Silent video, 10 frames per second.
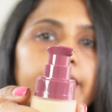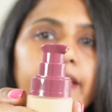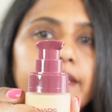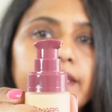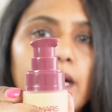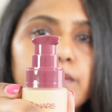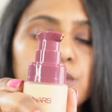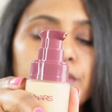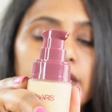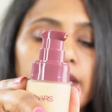Again, it comes
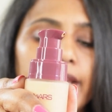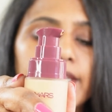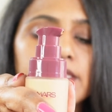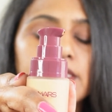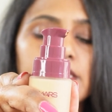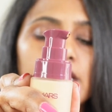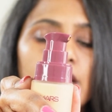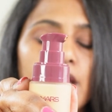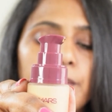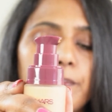with a nice
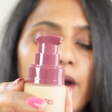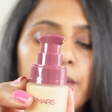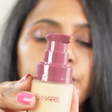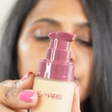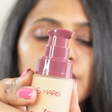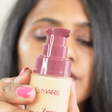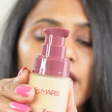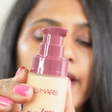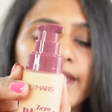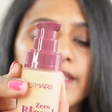pump.
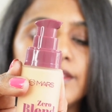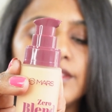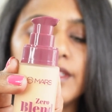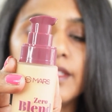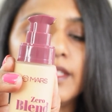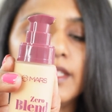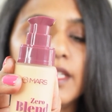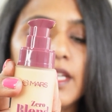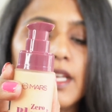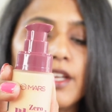I really
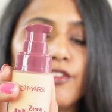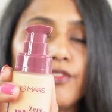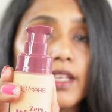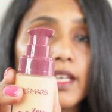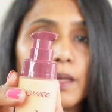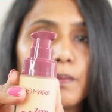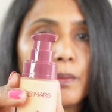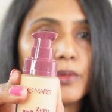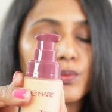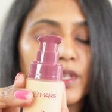feel like
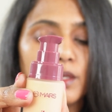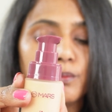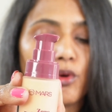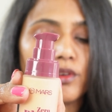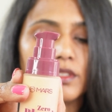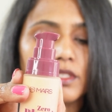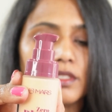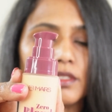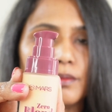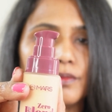pump is very important in
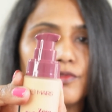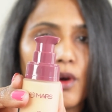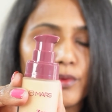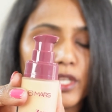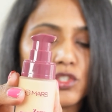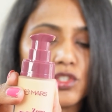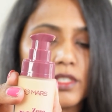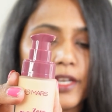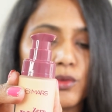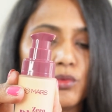a foundation.
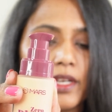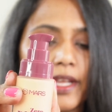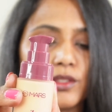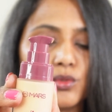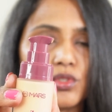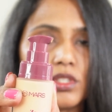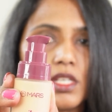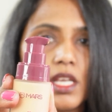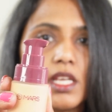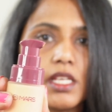I don't like
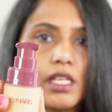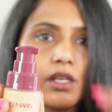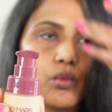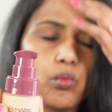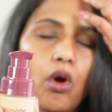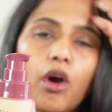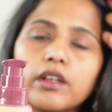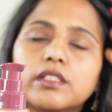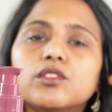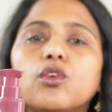those
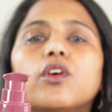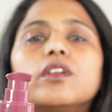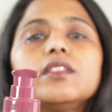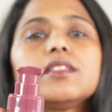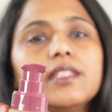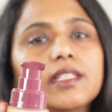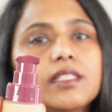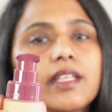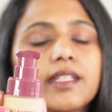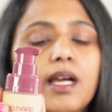wands or sticks
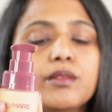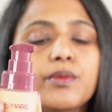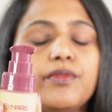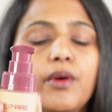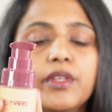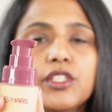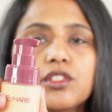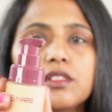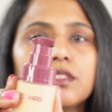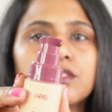that comes with foundations.